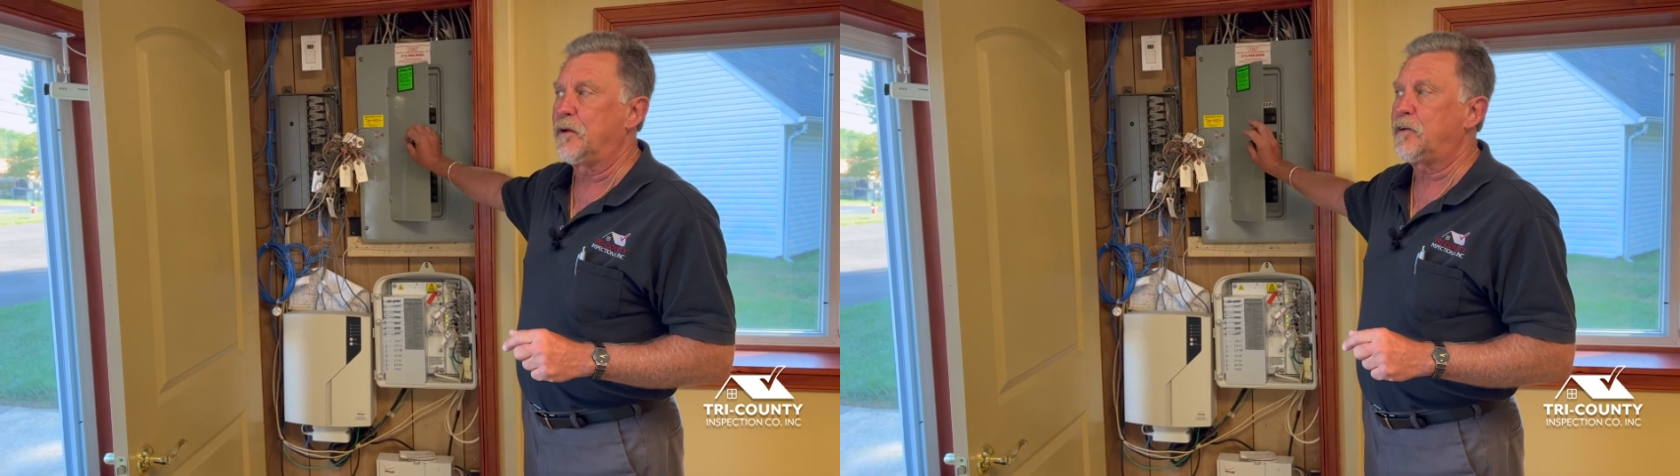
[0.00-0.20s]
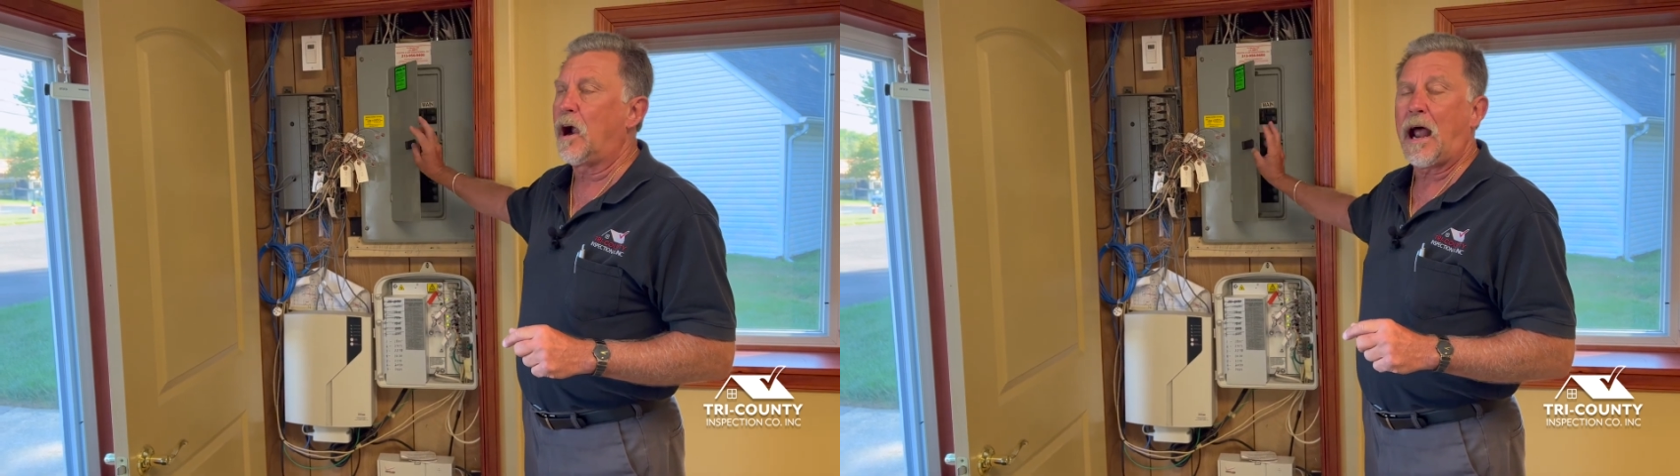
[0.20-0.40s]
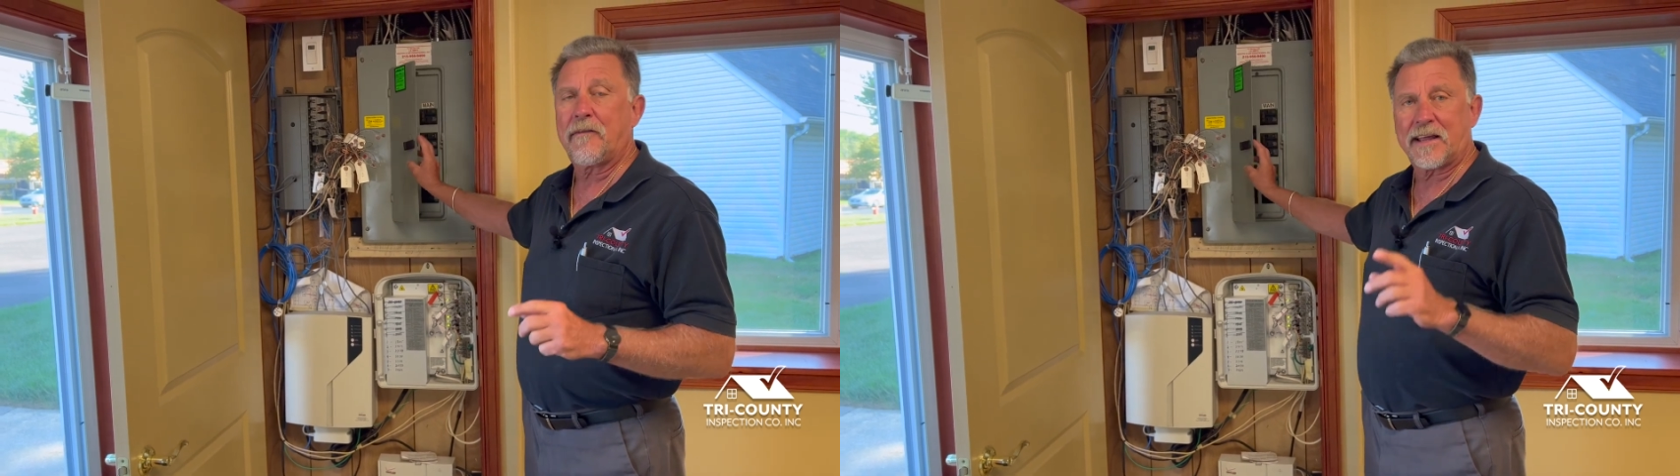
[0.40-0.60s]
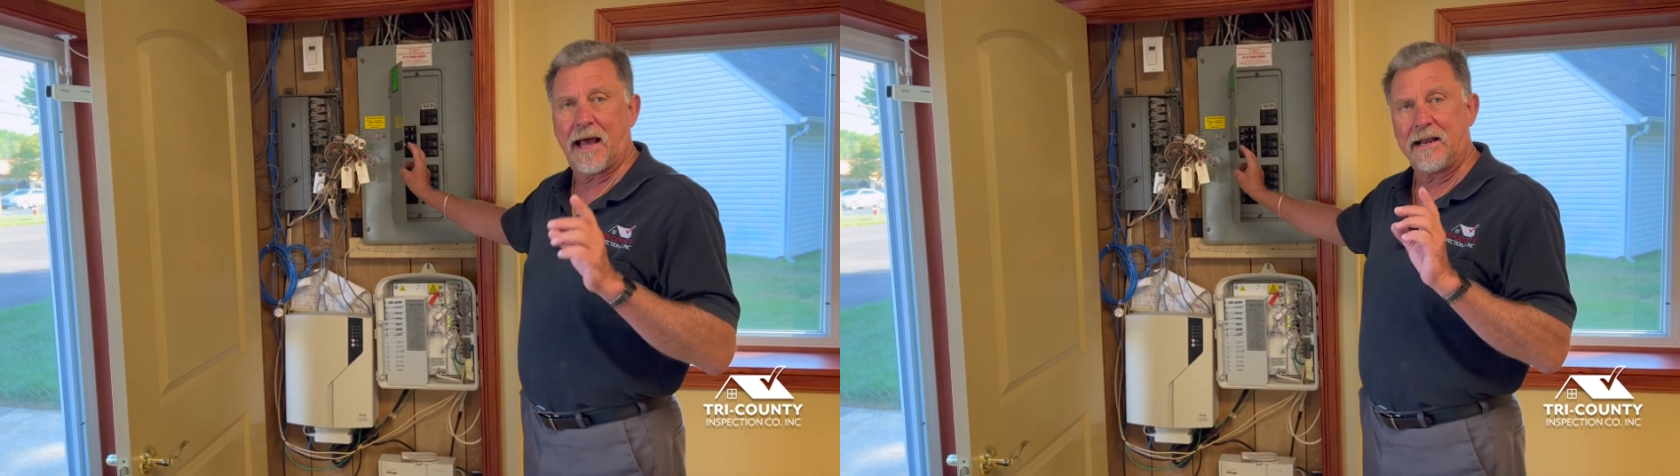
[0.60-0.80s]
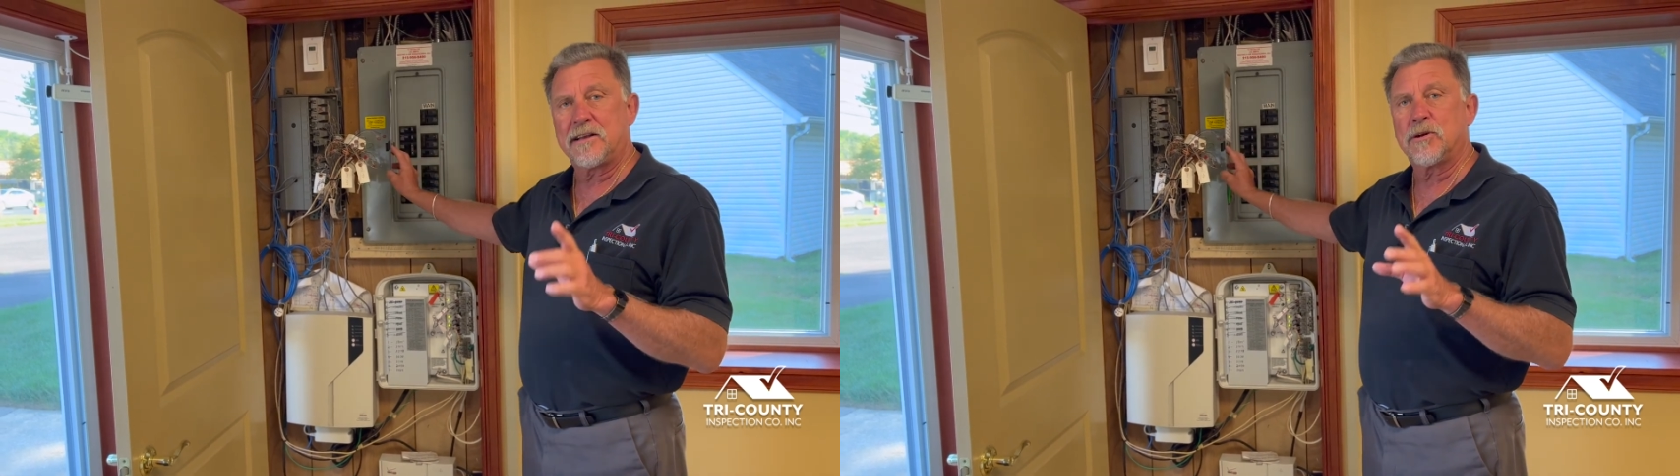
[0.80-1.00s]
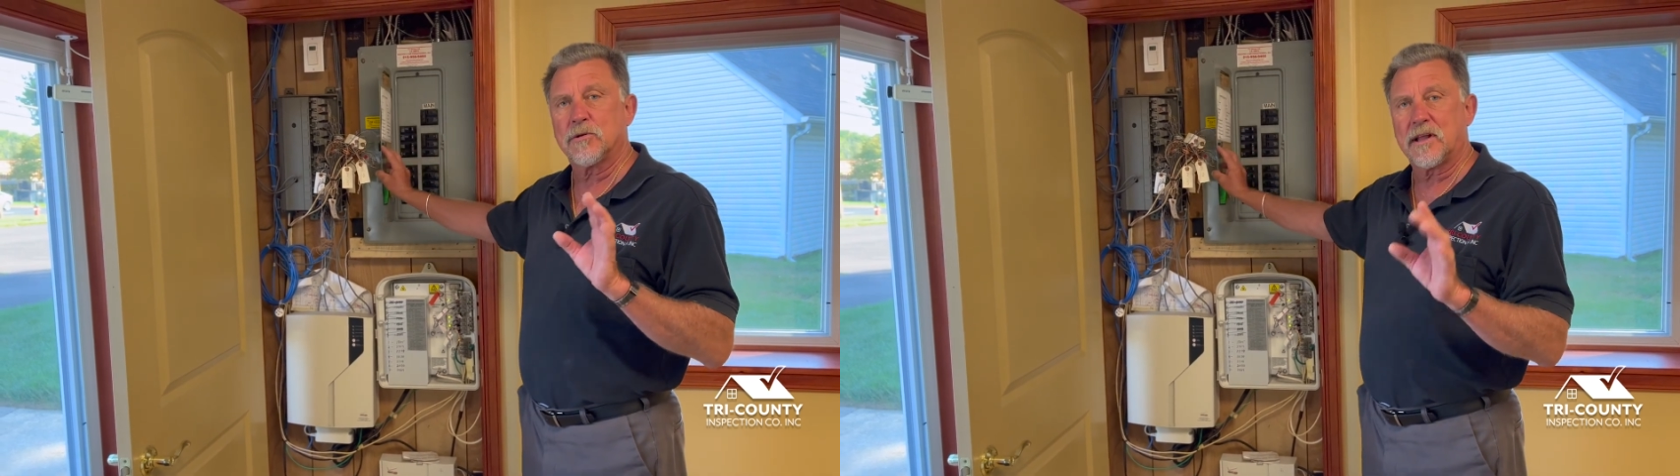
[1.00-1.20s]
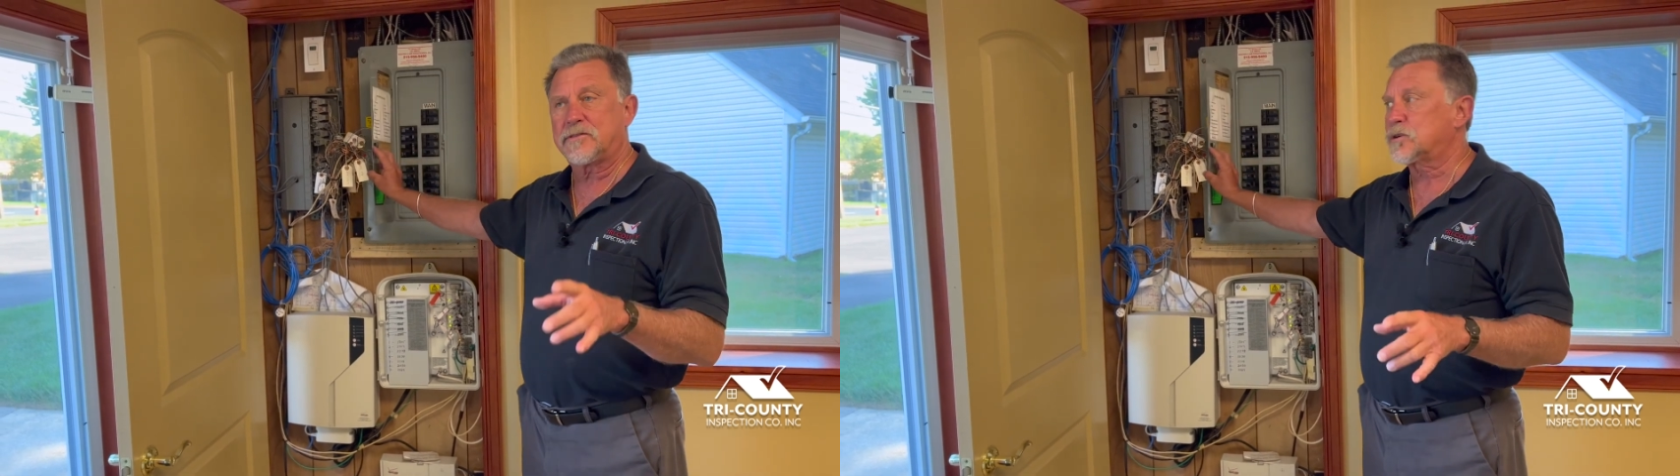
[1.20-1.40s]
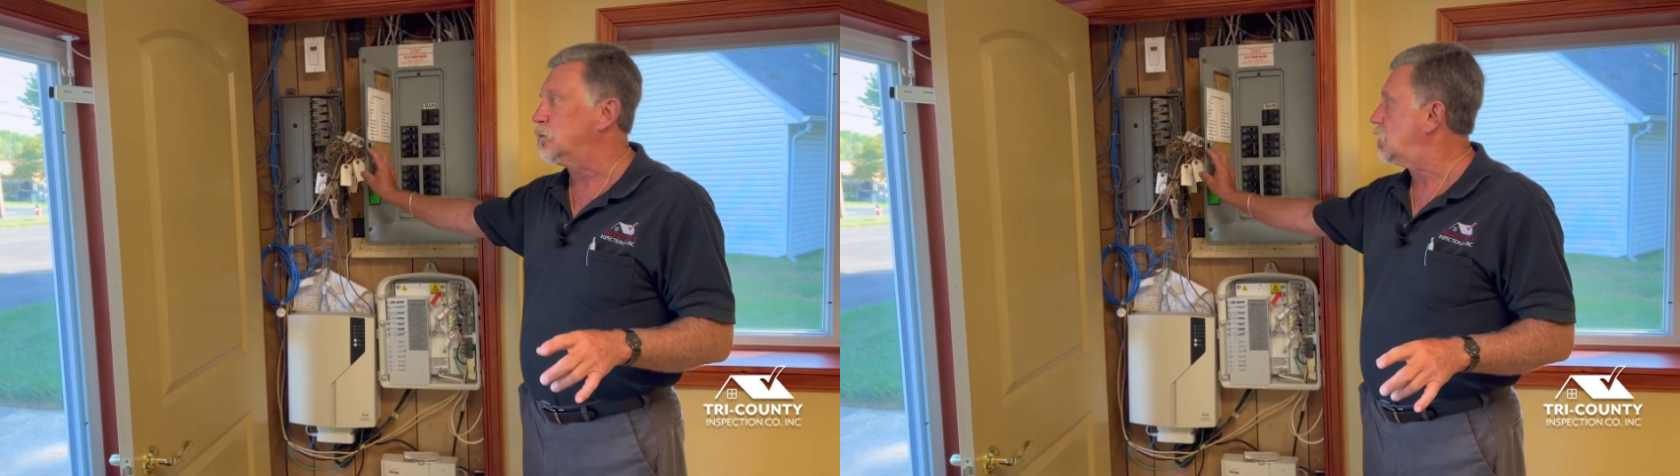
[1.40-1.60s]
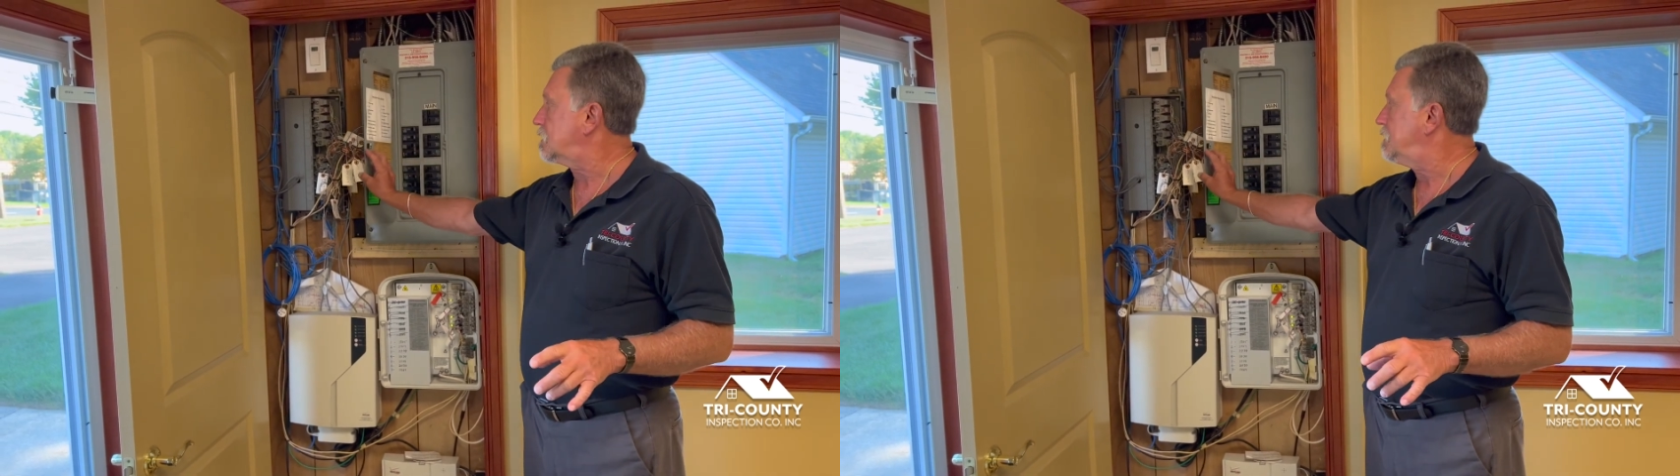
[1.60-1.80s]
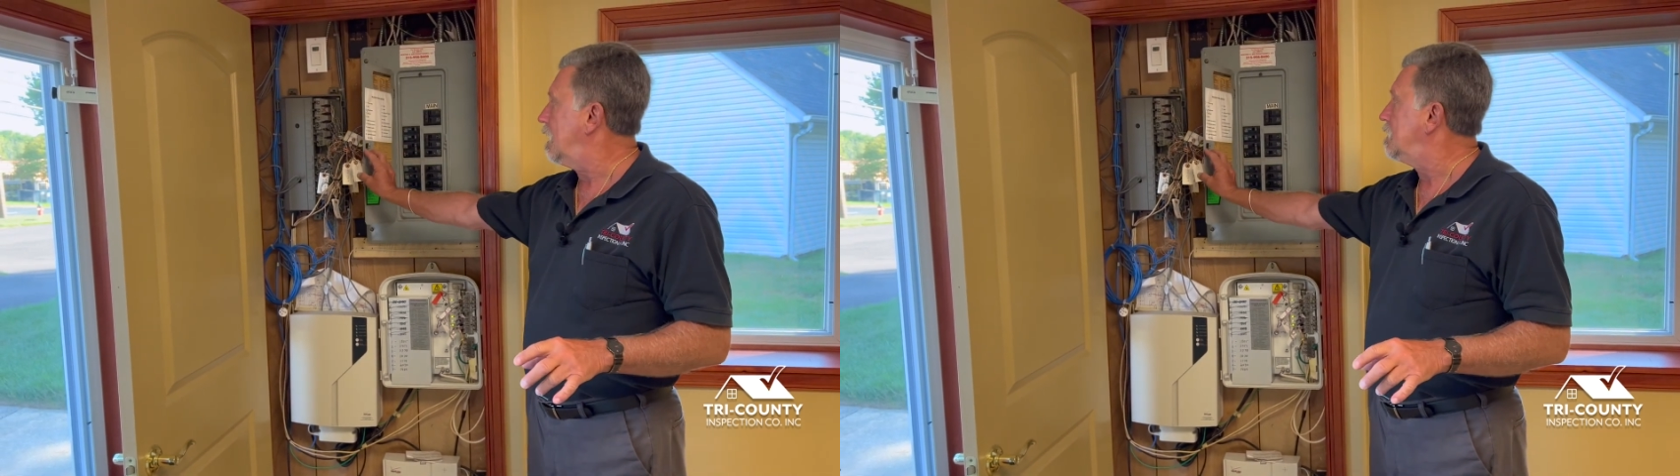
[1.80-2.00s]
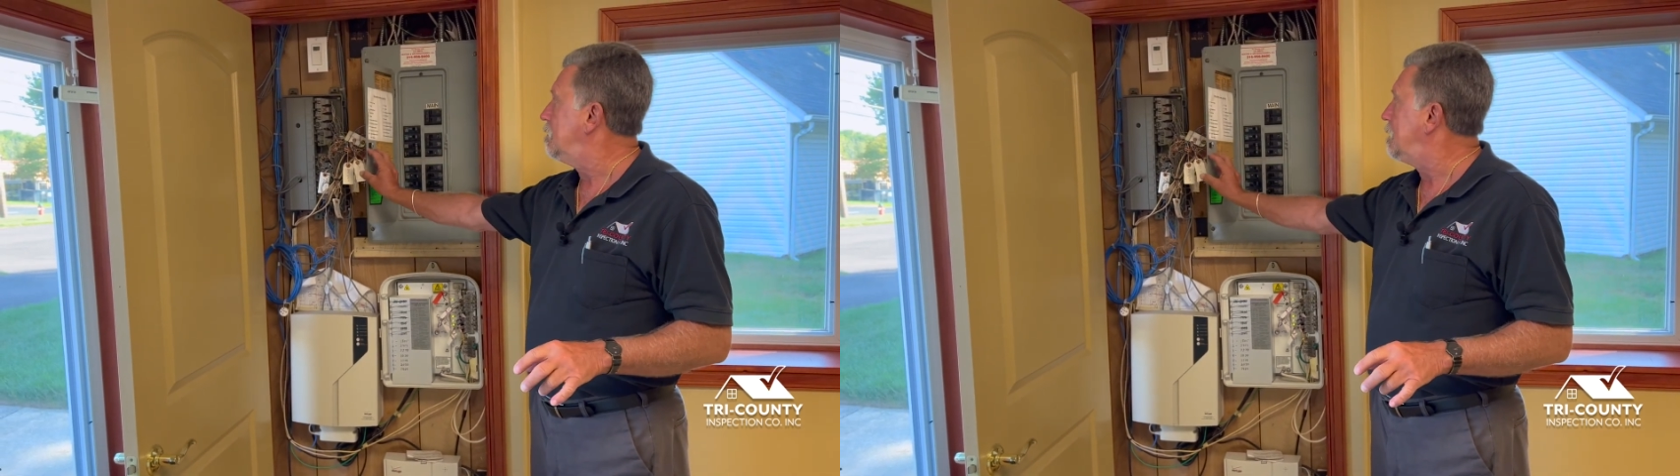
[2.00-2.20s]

if you're having any new electrical work done,